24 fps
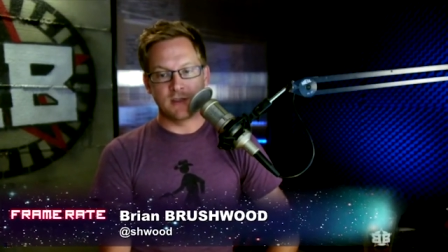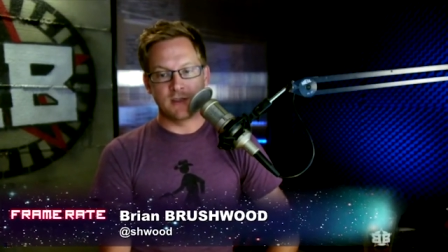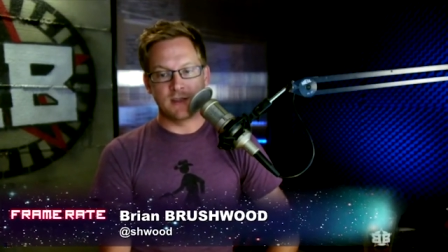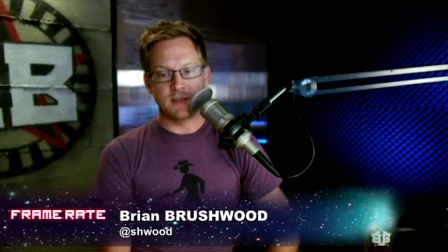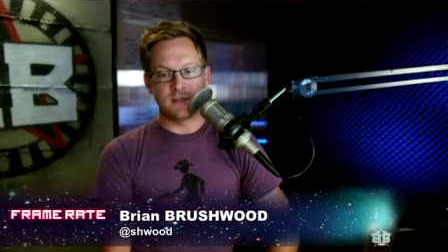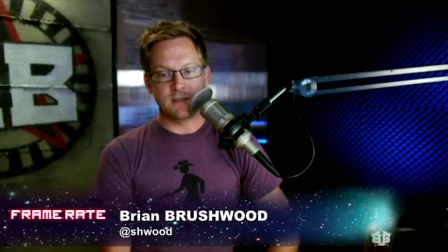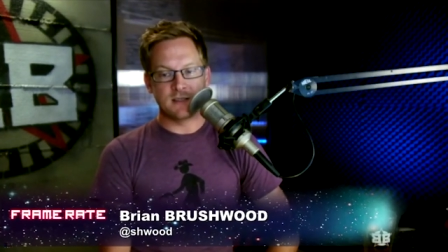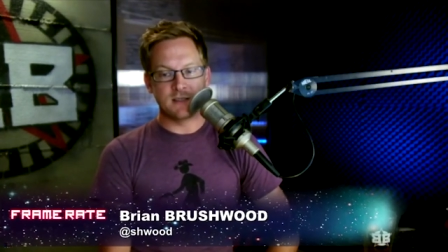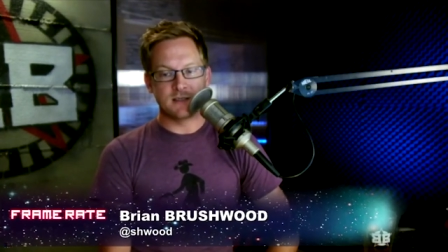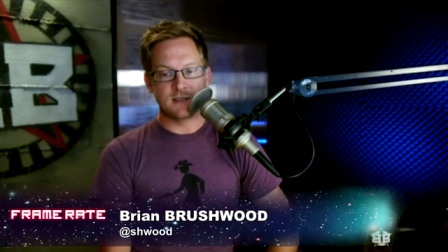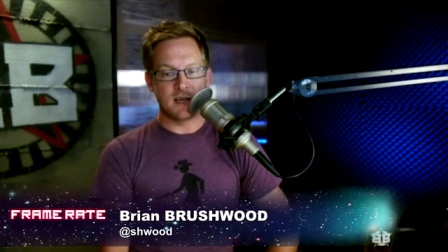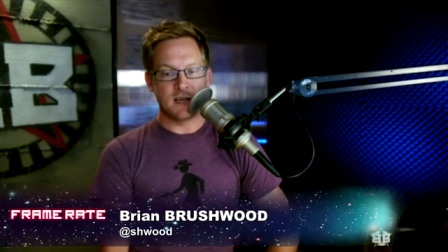
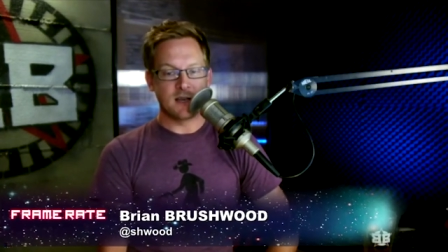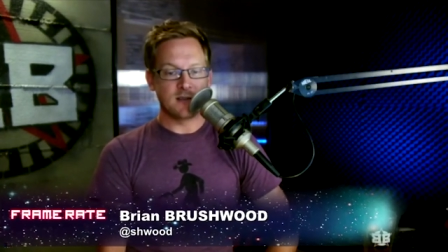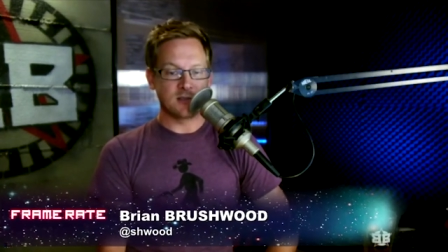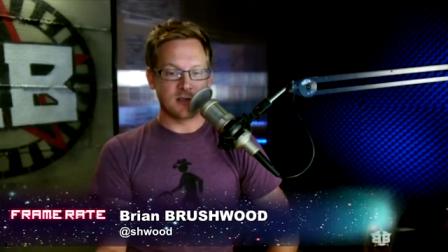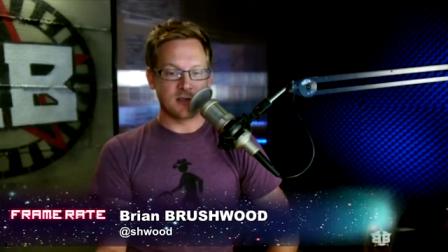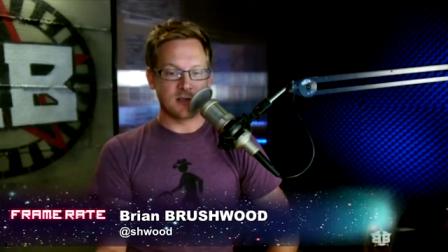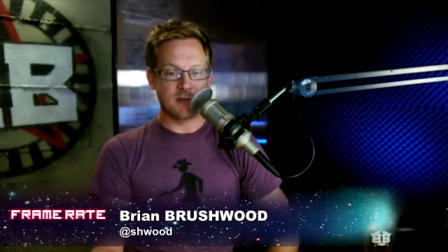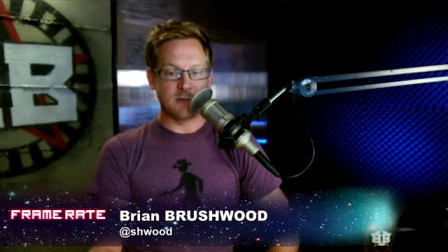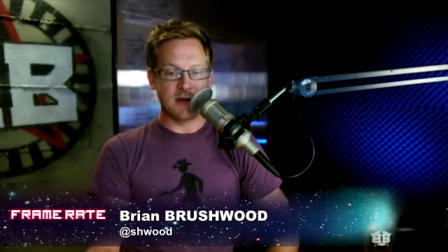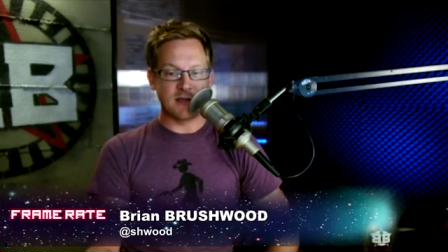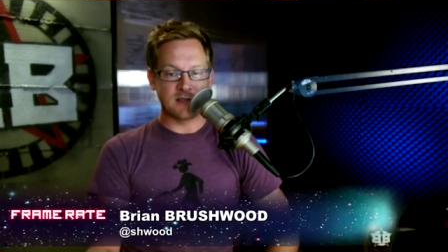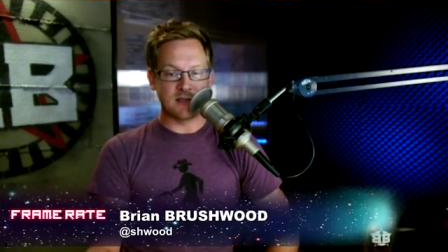This
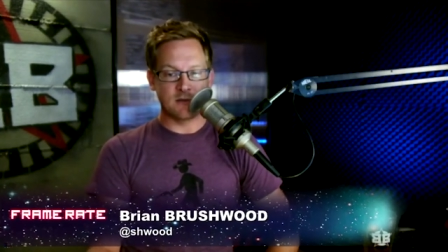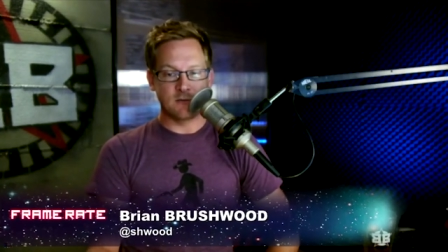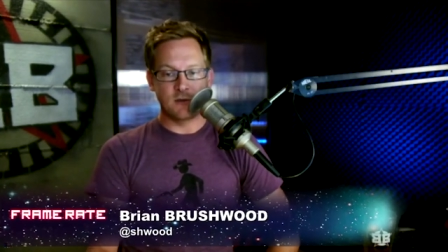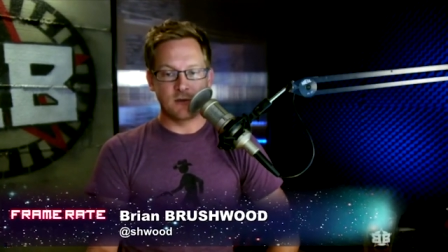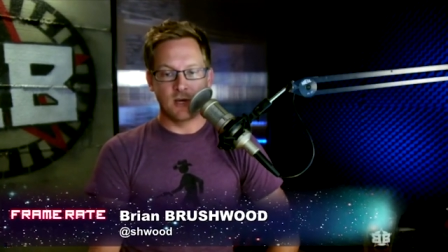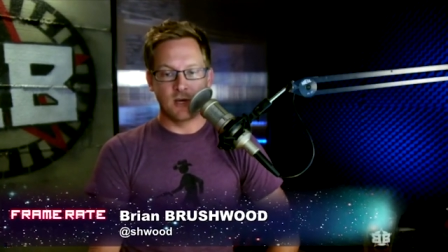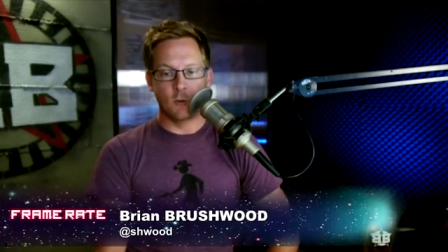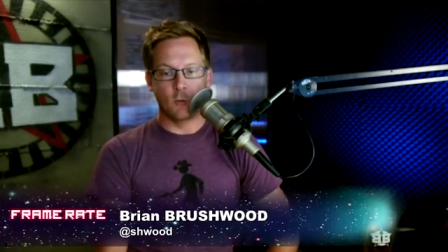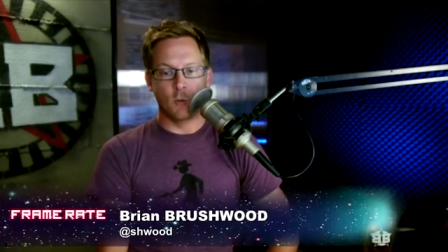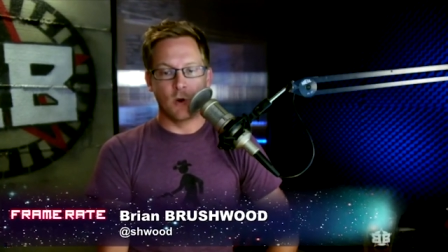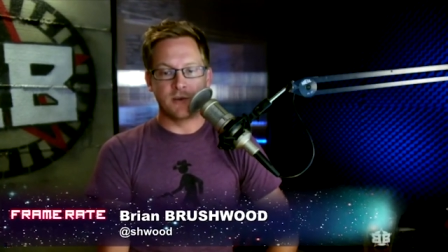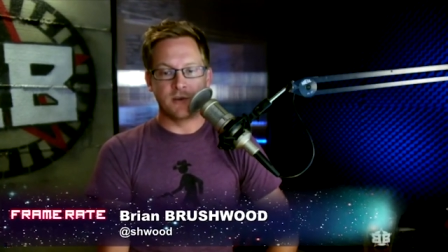essentially makes it, you
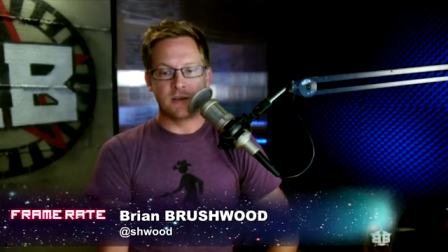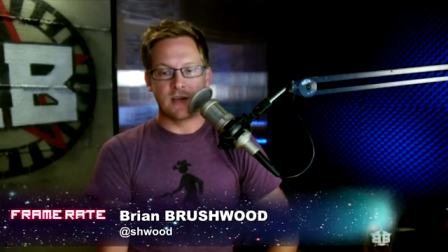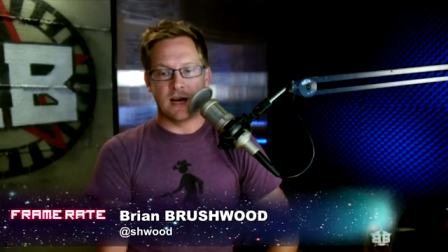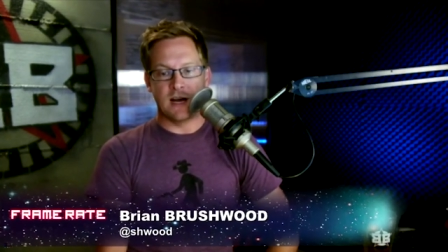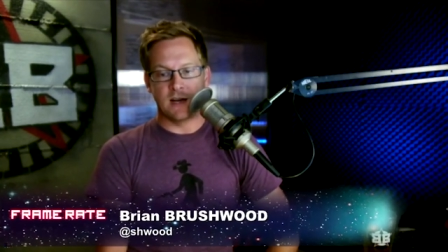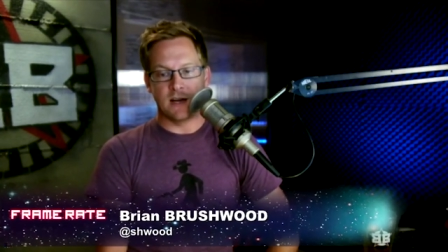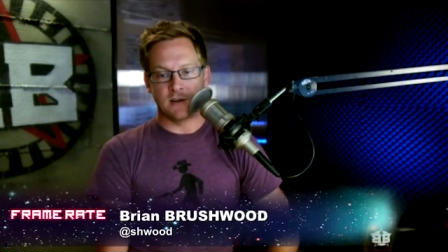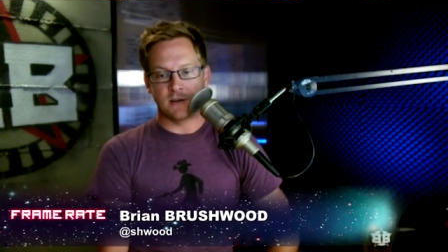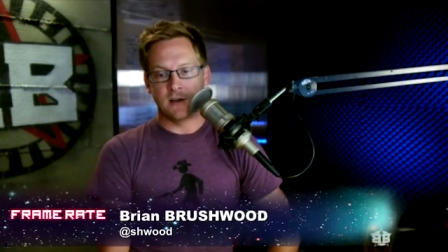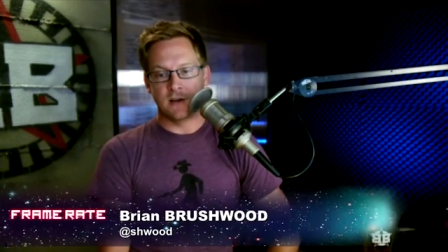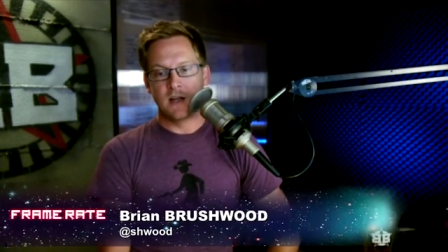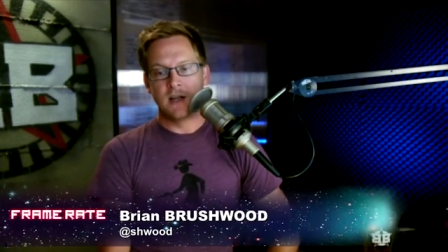know,
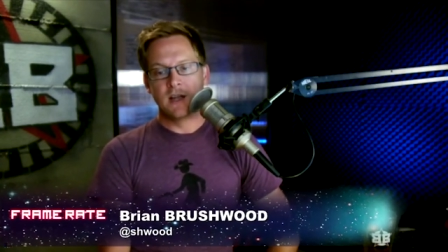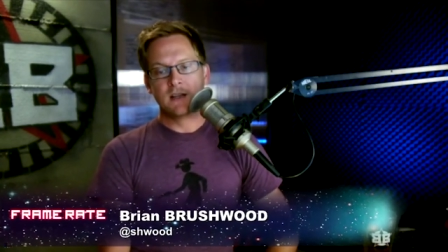$1